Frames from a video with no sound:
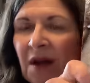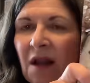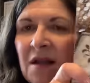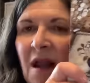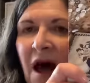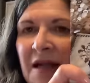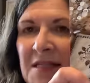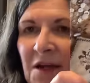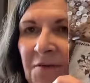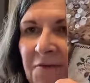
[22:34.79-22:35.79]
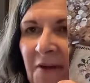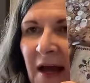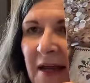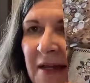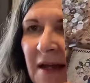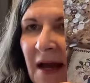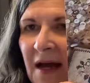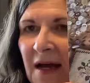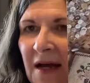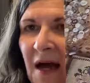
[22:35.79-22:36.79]
Lots of fun
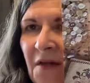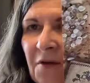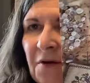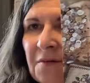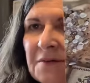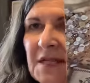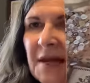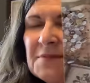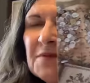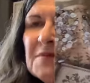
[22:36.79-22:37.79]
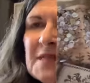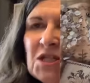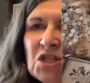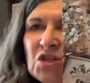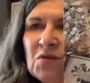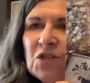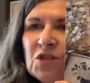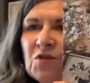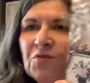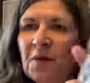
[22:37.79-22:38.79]
uh, other types of stitches you can
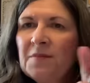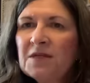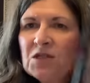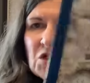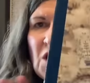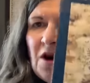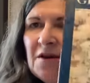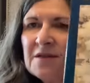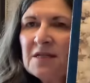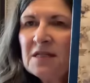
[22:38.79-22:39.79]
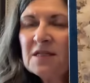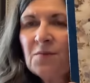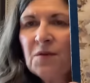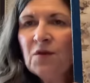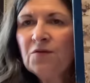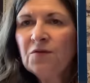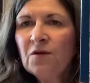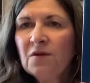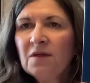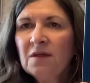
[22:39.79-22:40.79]
do from this chart. It's a
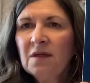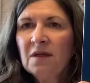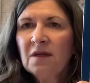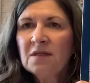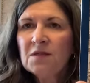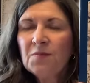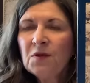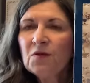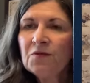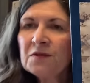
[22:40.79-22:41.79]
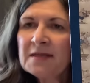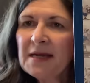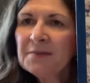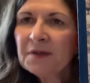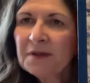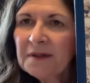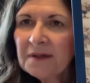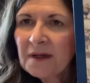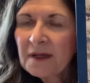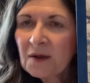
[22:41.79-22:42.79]
beautiful, it's a beautiful sampler,
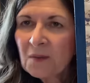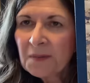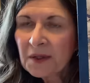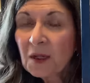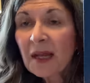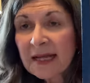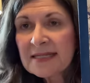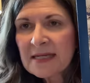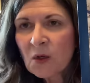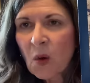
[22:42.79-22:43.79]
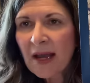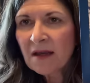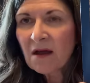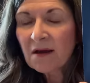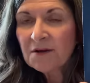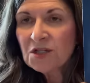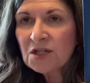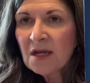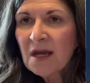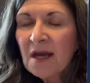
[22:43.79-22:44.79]
but like I said, quite large.
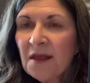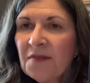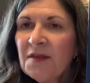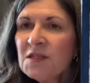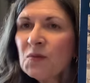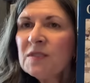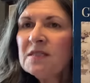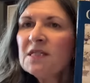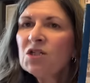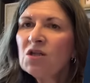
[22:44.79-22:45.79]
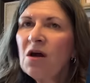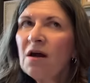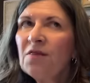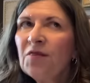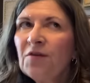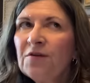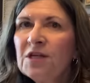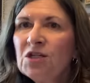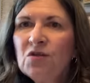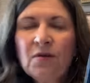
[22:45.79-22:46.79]
This was stitched on
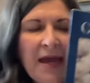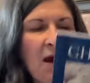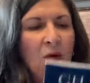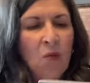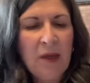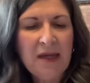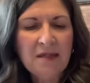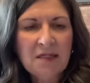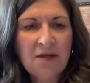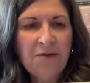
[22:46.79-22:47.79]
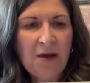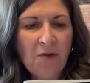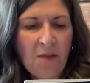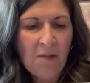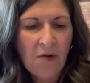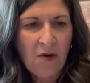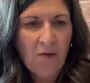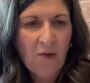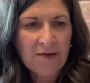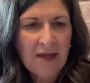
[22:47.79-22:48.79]
32 count wheat, if I remember
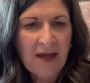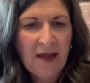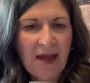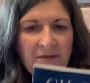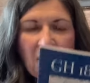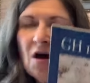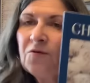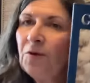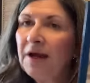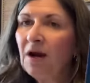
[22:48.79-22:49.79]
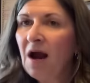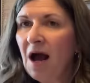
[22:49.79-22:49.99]
what they have it called for here.